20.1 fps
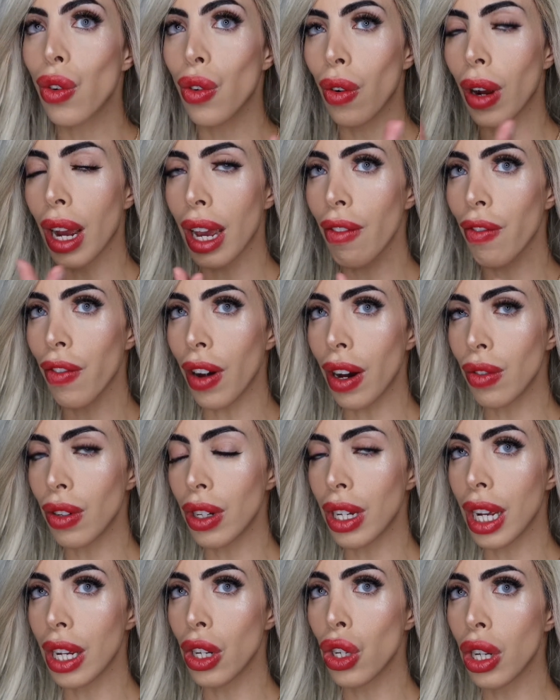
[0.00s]
great
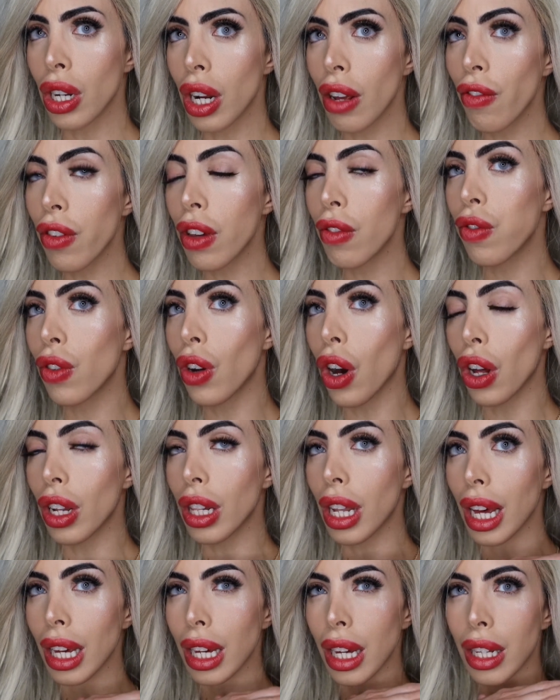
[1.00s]
foundation if you've got
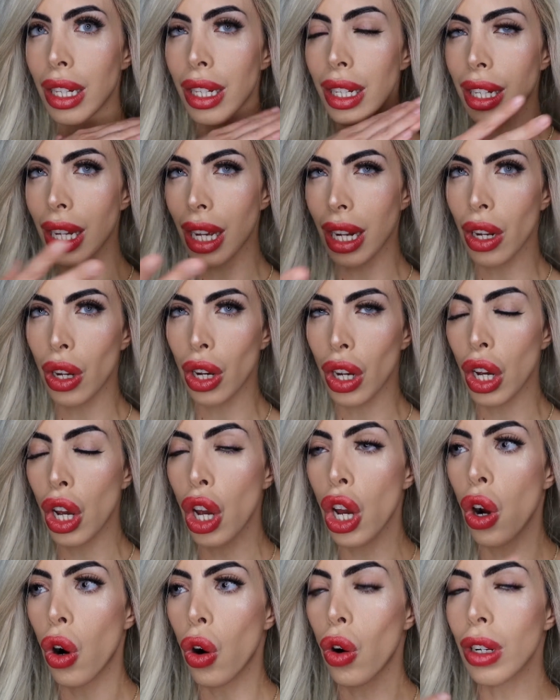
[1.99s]
like a dinner
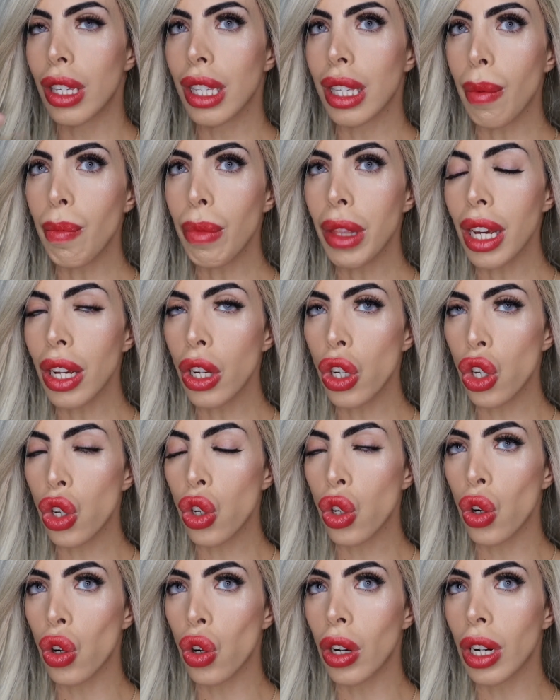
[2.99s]
or something
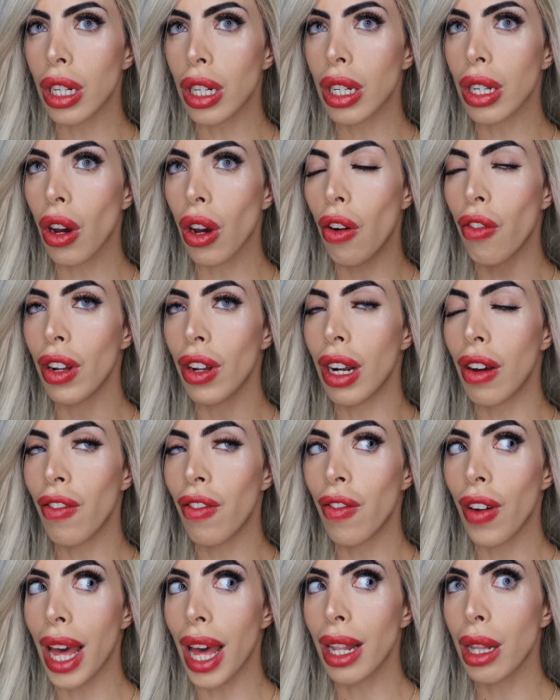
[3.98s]
short of an
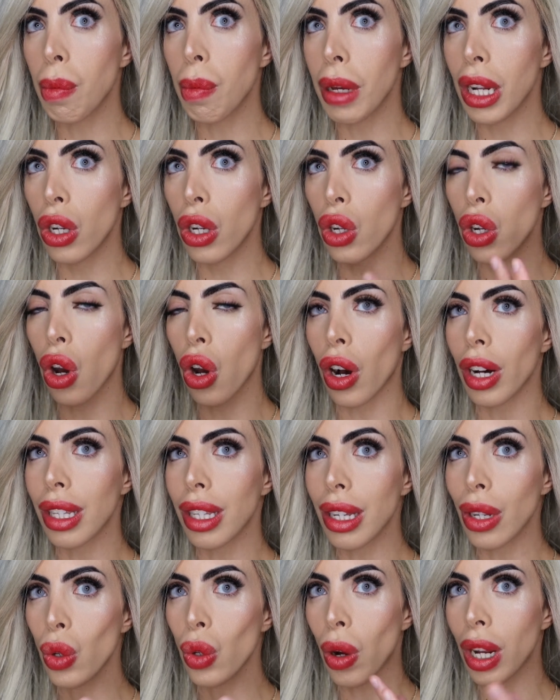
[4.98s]
event, but not
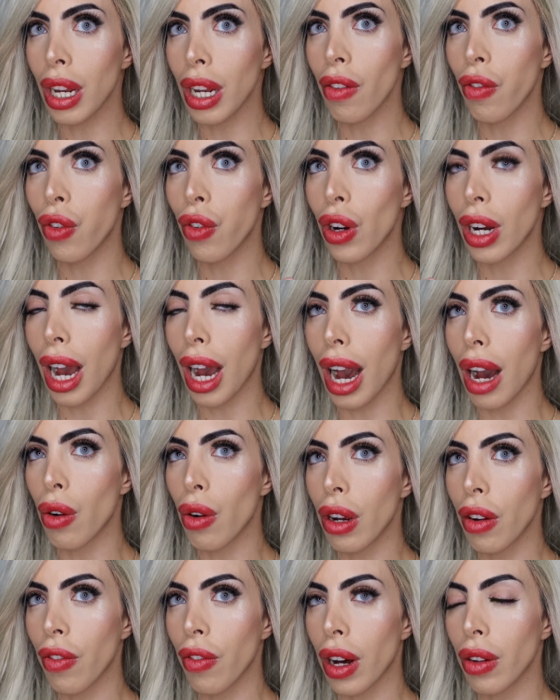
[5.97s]
as a
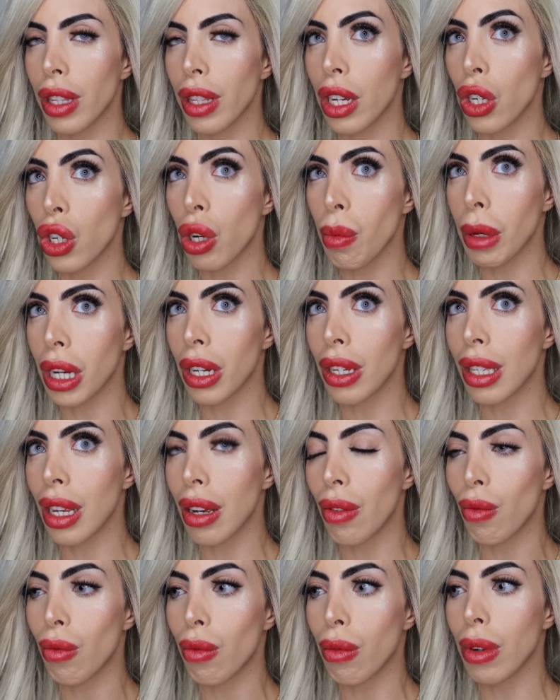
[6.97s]
24-hour foundation, because
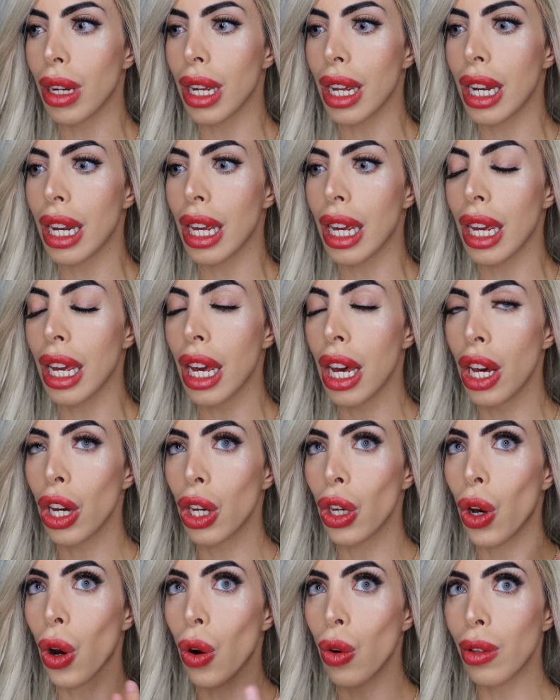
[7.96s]
it really
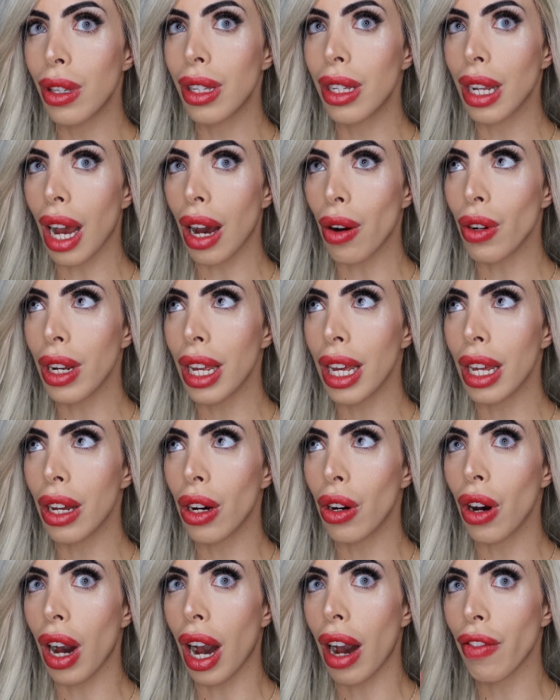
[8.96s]
goes
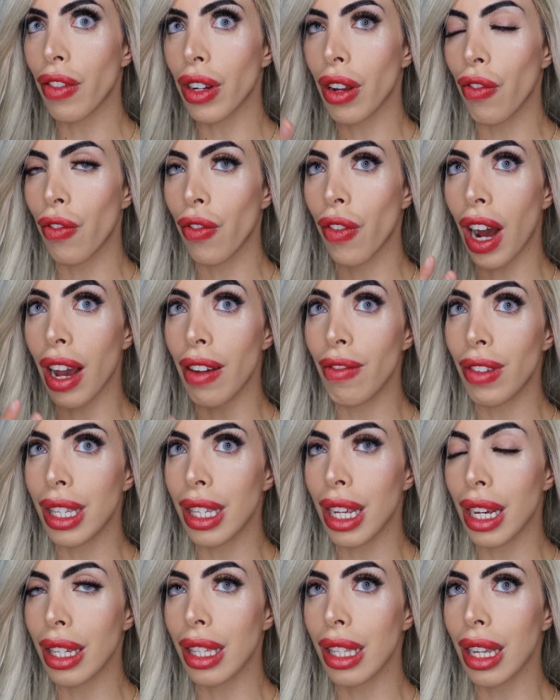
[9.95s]
downhill after
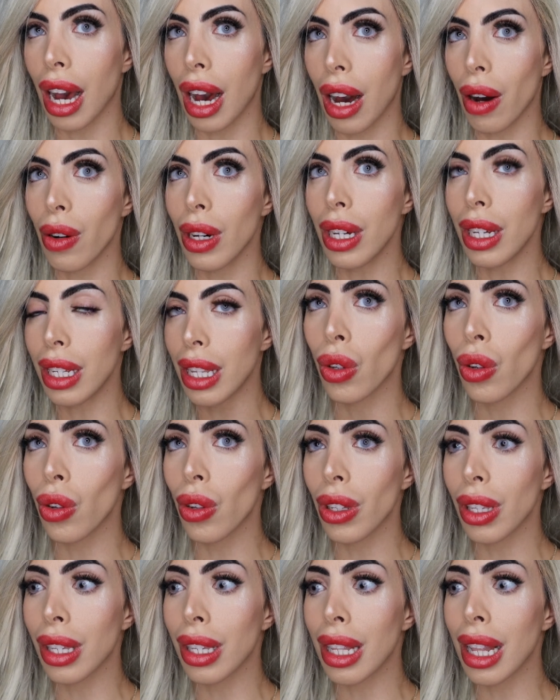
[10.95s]
5-6 hours.
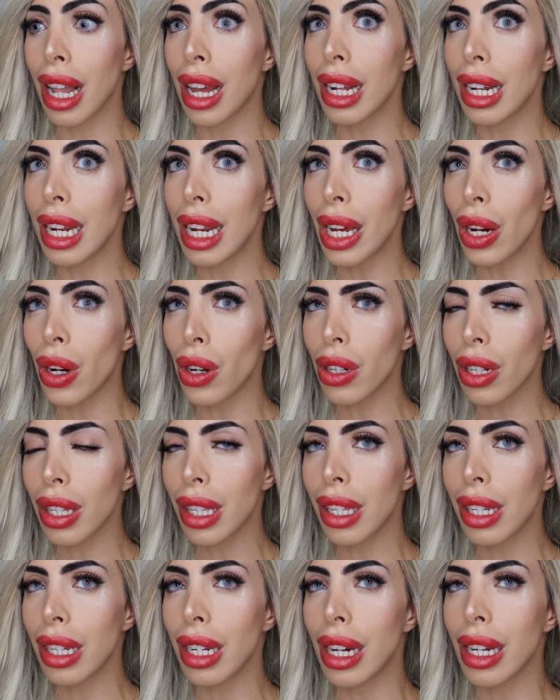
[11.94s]
Also slightly
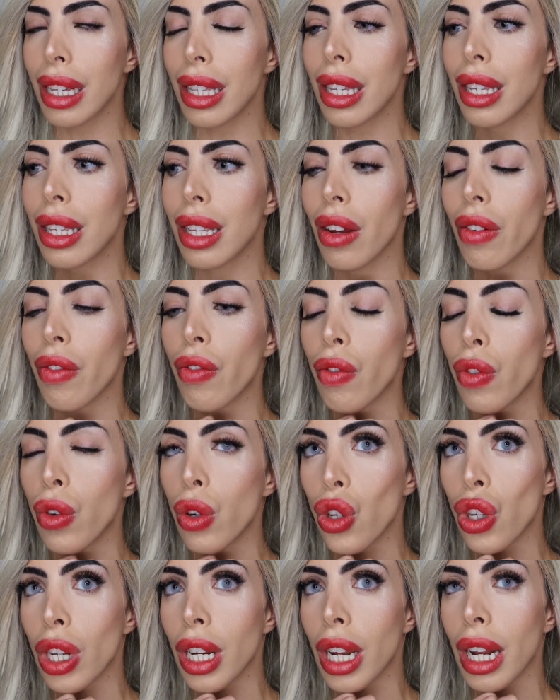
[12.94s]
oxidizes,
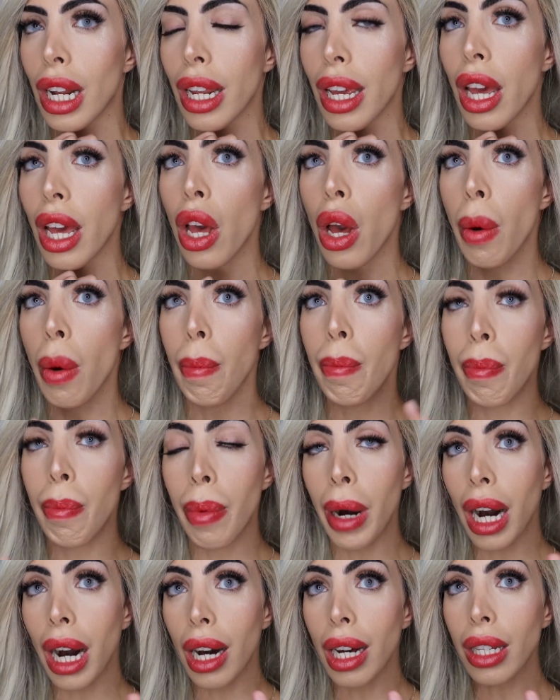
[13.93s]
unfortunately,
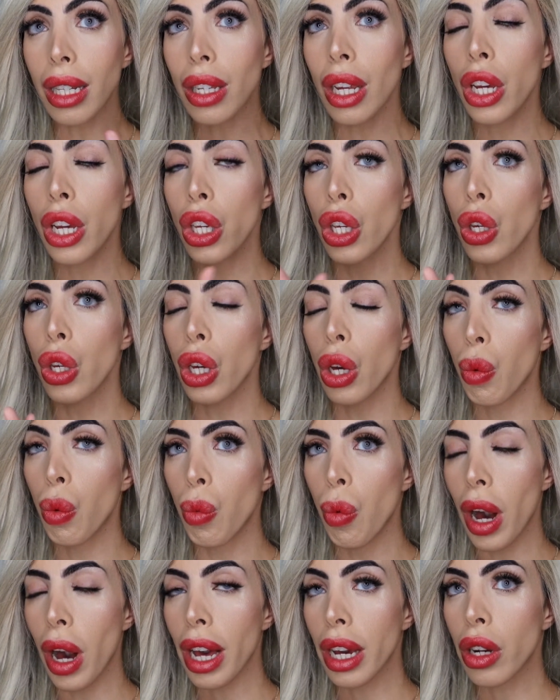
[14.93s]
but you can
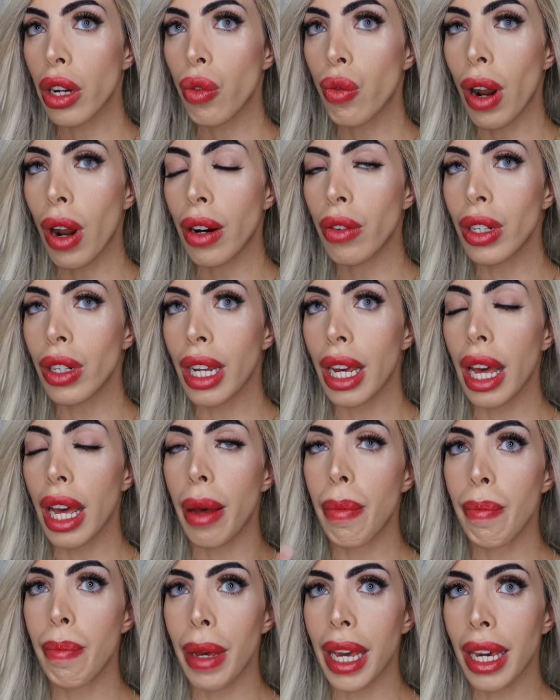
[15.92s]
work around it
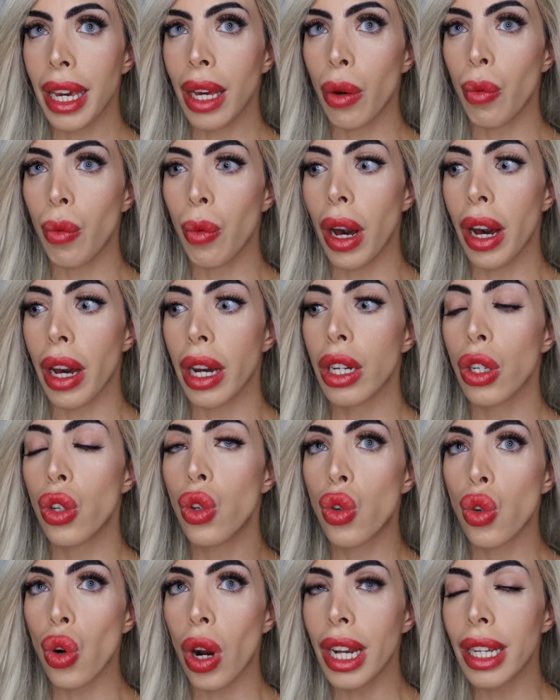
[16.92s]
and make it work.
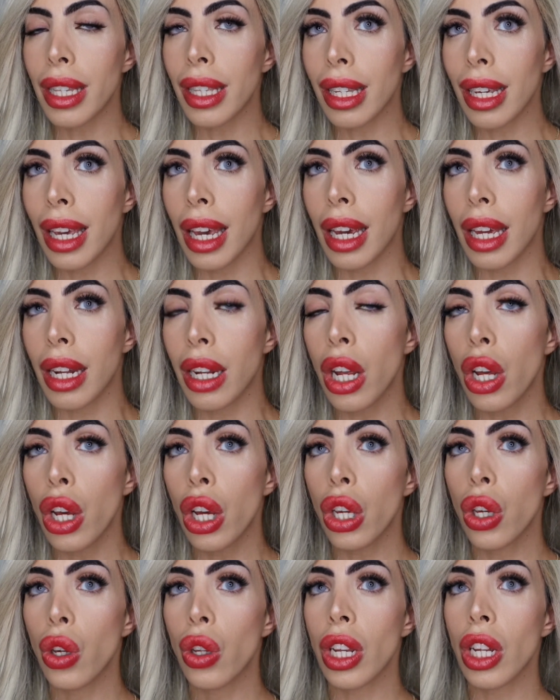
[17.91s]
Dry skin,
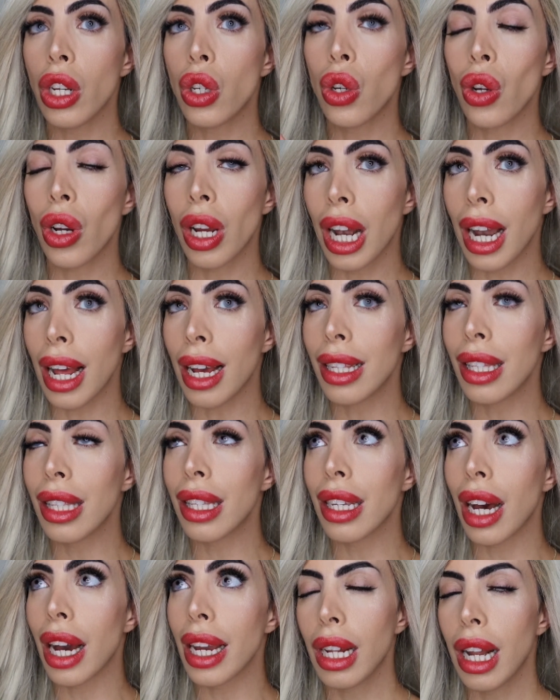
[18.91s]
you need to
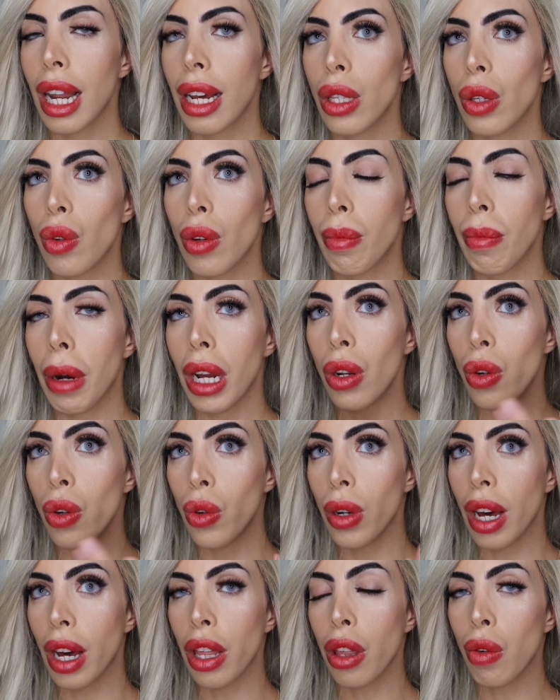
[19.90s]
cleanse. I cleanse with my
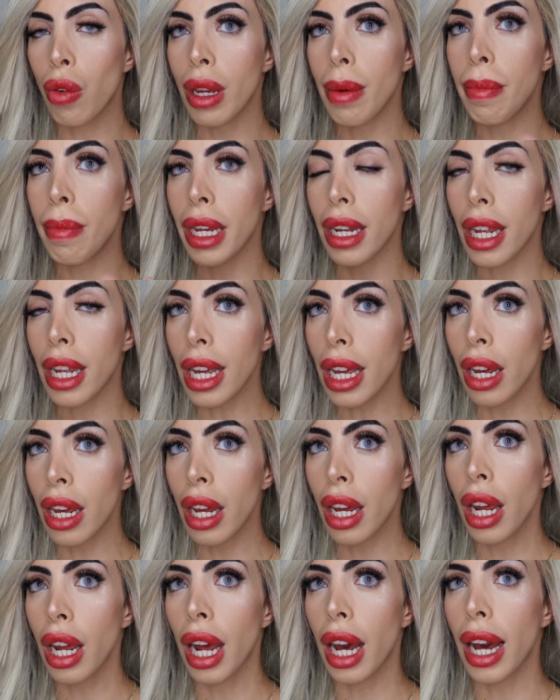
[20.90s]
Luna 3 Mini
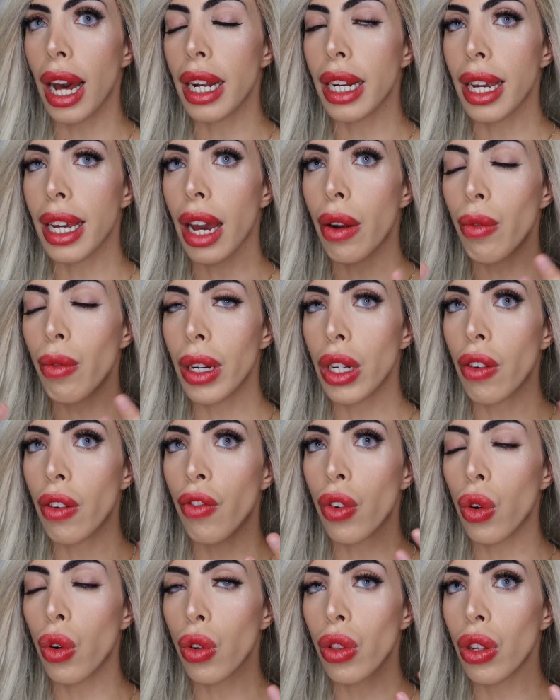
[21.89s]
and get rid
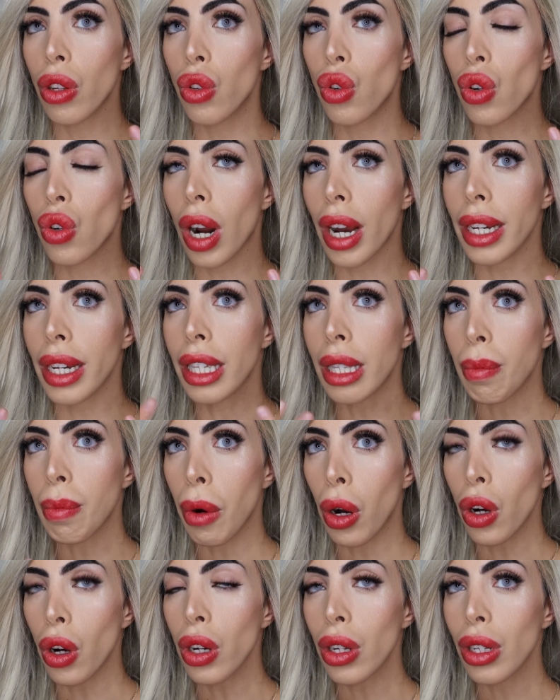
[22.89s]
of all the dry
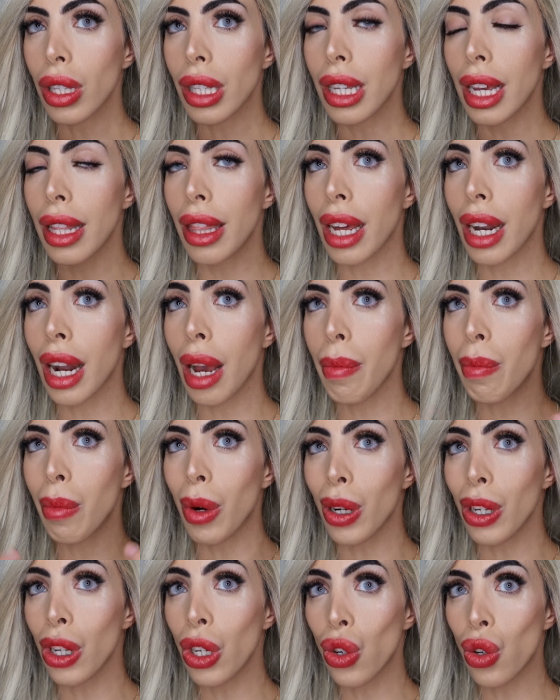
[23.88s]
spots, and then I
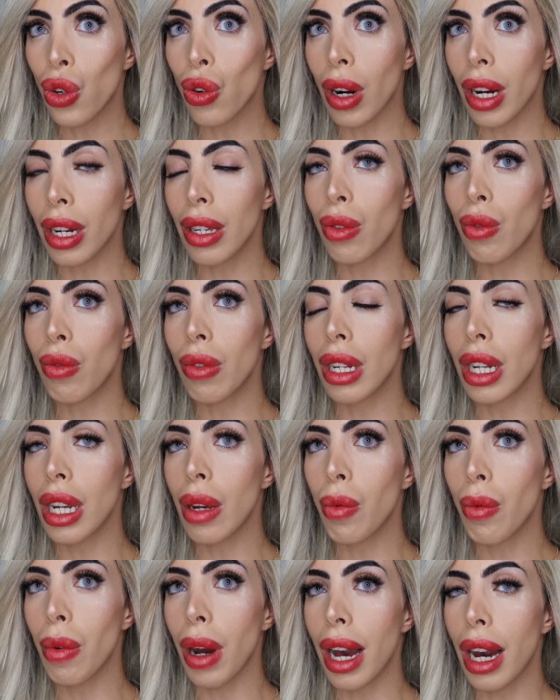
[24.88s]
moisturize
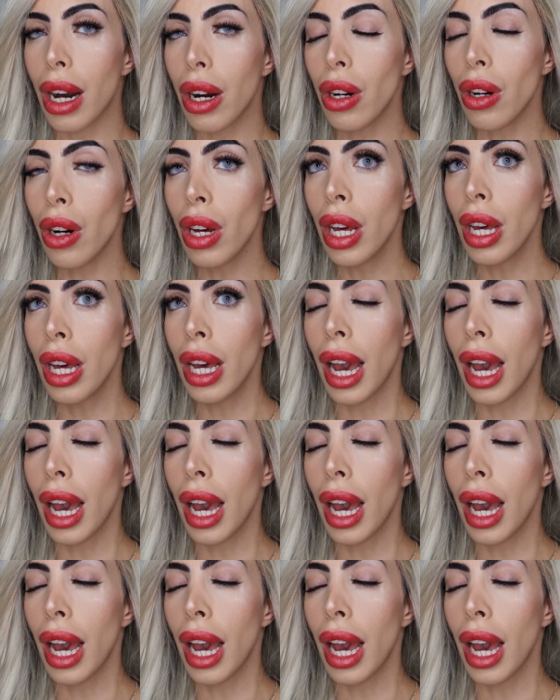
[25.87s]
really well.